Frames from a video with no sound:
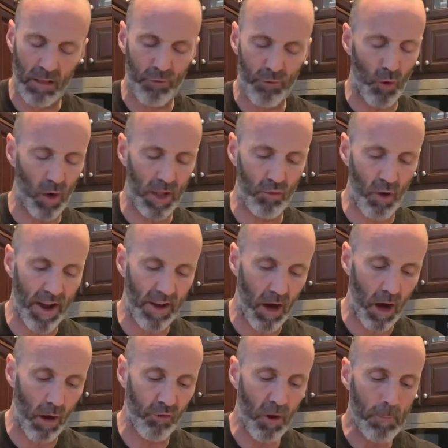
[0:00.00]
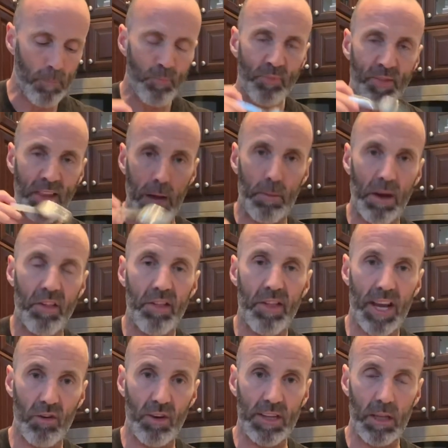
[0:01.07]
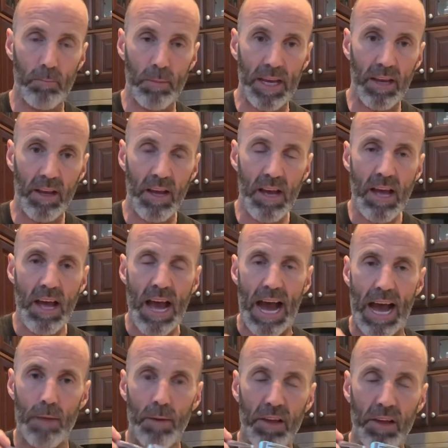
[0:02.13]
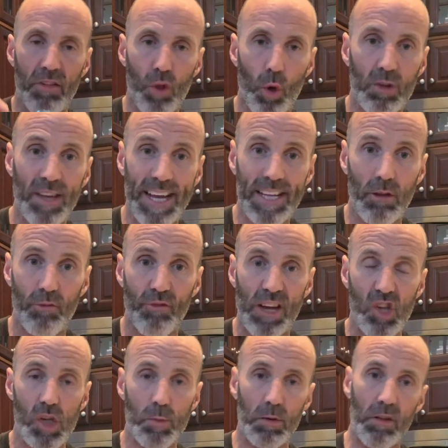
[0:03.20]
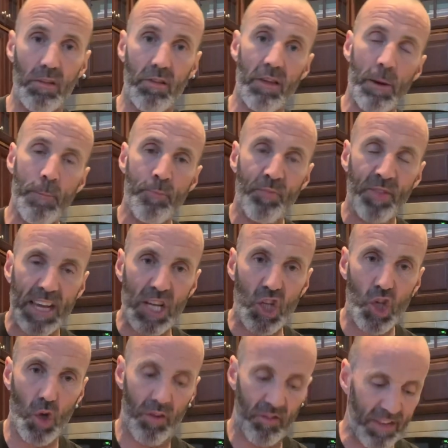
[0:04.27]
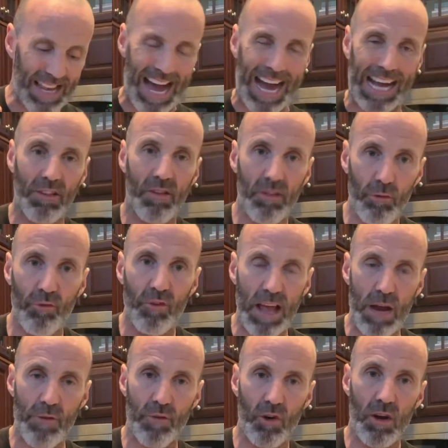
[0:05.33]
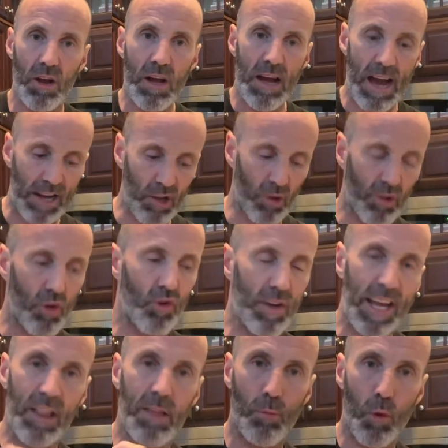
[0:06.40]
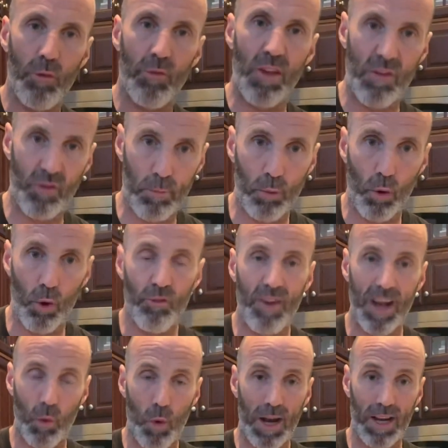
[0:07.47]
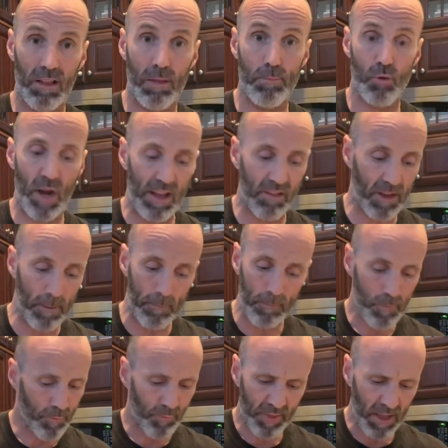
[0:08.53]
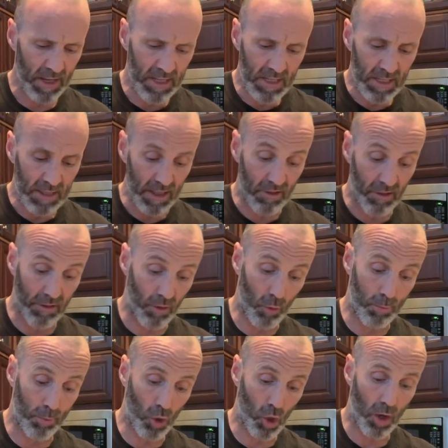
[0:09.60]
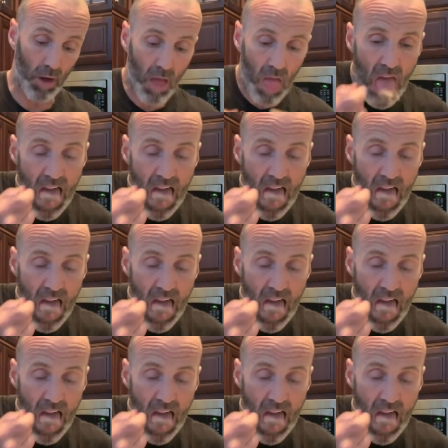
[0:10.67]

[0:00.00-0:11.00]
It's falling right off. And by searing the meat, and by sauteing the vegetables, it just enhances the flavor and it just creates more flavor profile while it's braising. This is super good.